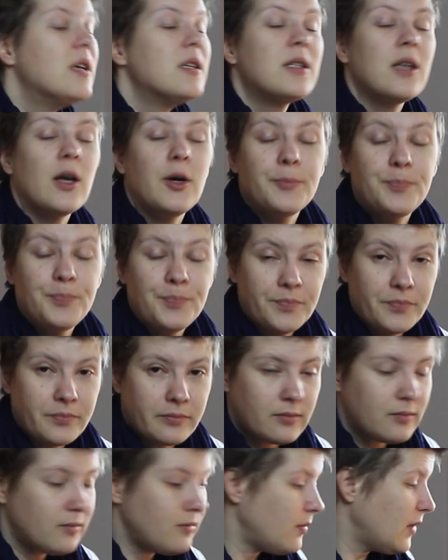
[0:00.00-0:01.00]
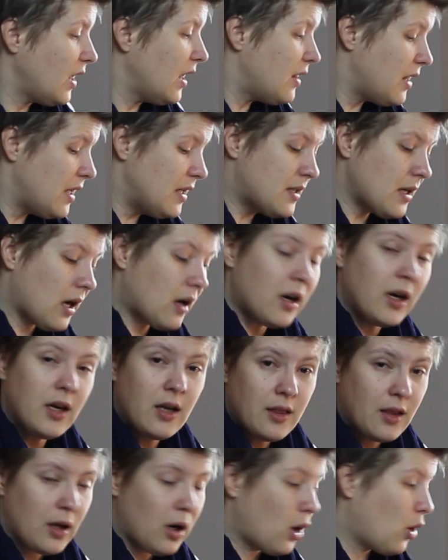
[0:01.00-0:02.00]
So these
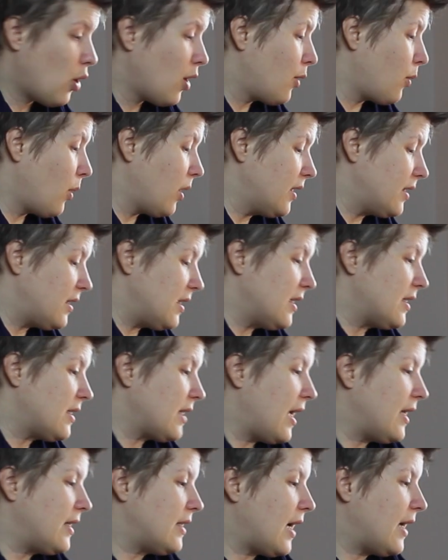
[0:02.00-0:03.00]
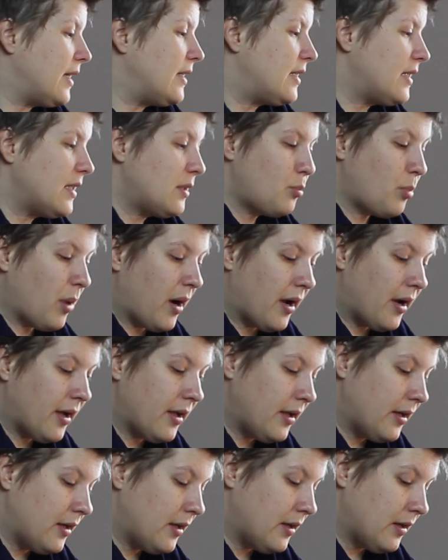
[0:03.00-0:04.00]
are the lower qualities, and I did
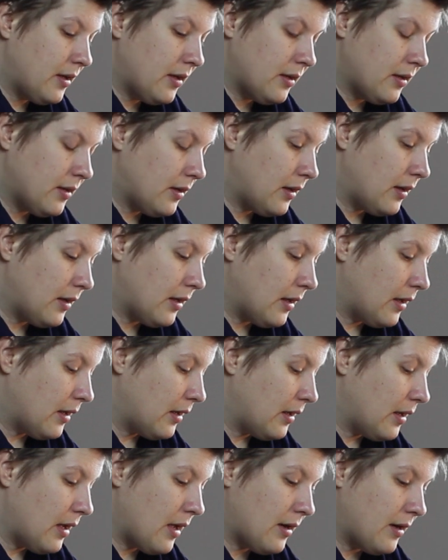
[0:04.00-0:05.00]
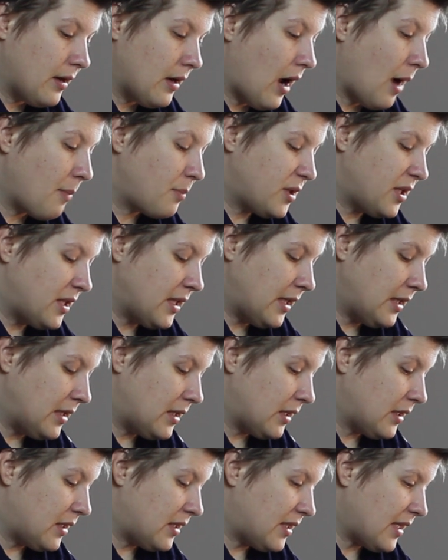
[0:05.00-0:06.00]
buy an
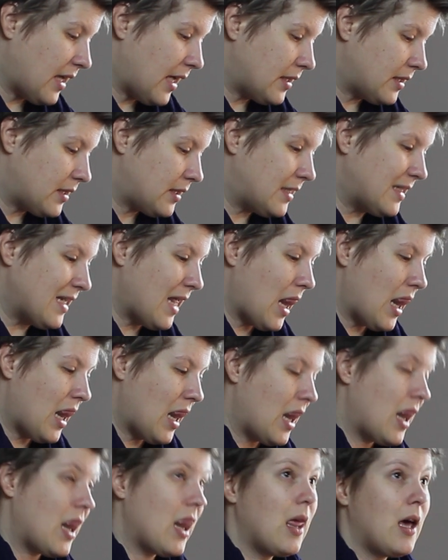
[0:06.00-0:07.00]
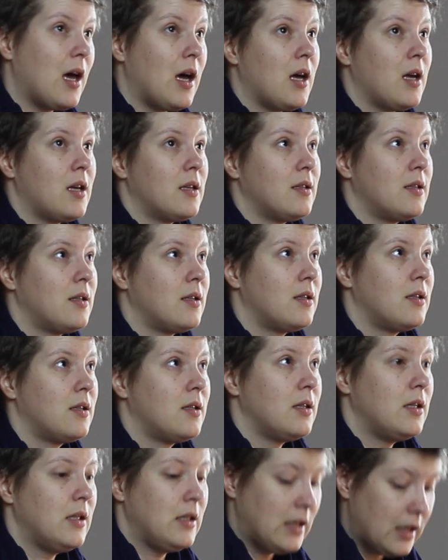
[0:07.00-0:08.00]
updated set
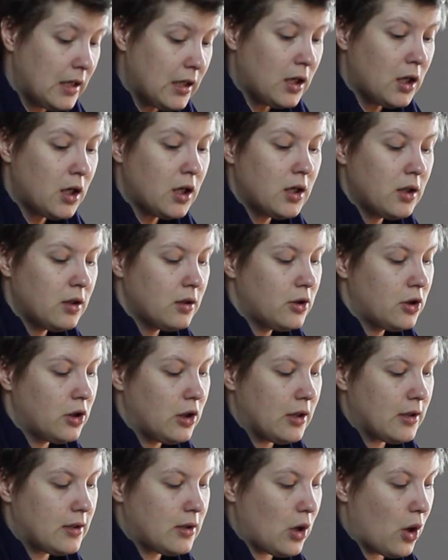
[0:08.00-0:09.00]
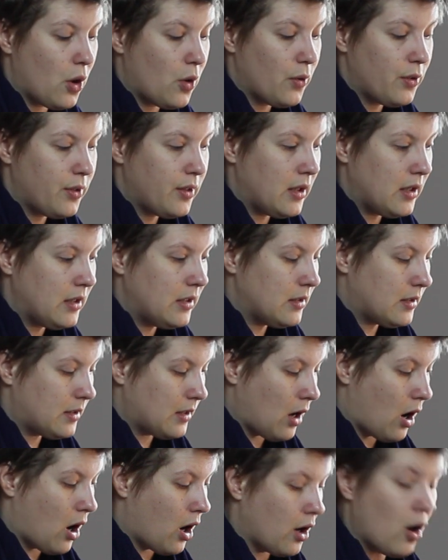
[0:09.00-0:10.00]
last year. So these
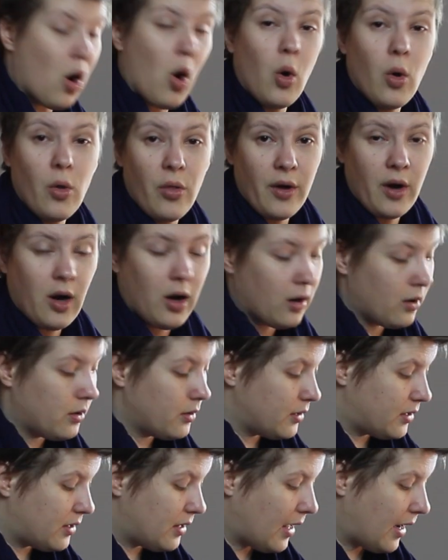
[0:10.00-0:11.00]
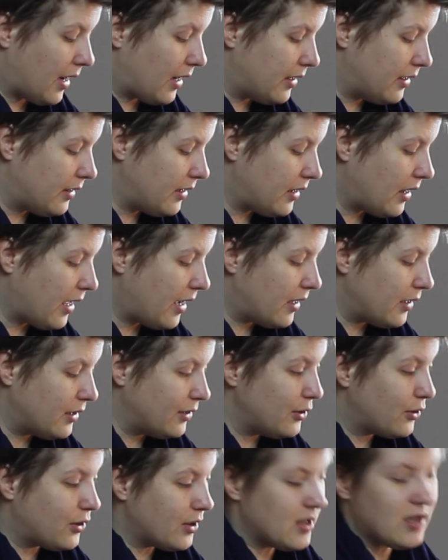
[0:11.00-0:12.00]
are all the colors that are in there,
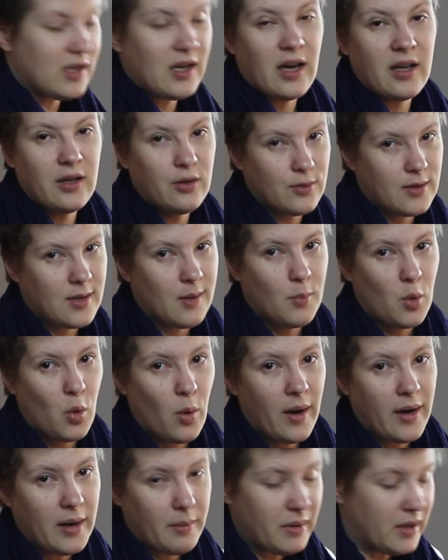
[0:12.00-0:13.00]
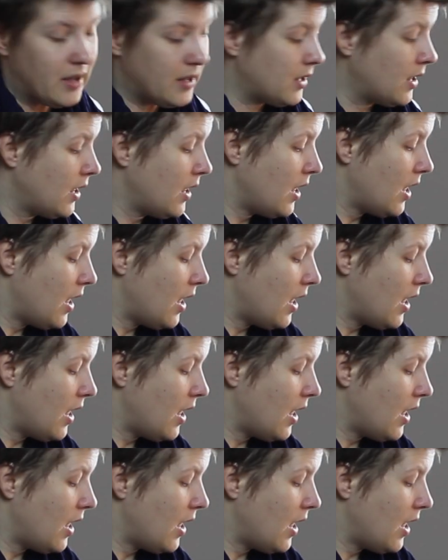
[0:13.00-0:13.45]
and you can see I use them quite a bit.